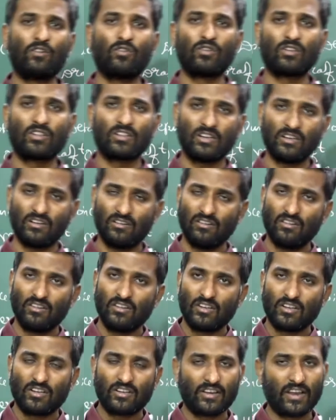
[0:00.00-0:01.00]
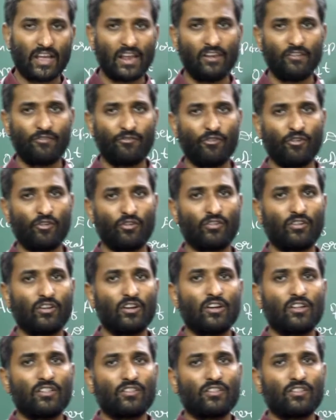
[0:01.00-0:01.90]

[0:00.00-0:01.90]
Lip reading: over the telephone.